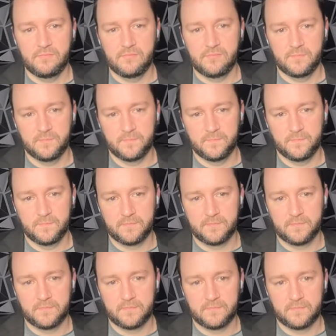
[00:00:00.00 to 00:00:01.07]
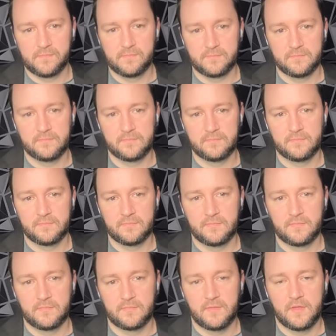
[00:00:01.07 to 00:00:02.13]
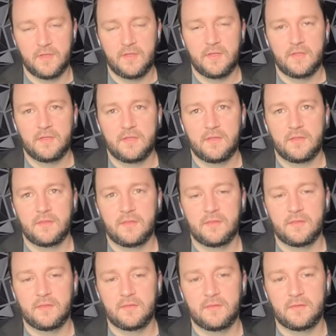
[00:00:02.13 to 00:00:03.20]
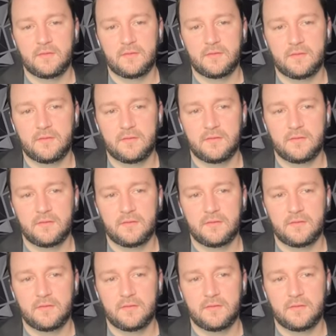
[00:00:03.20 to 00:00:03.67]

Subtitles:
No words are spoken by the person on screen.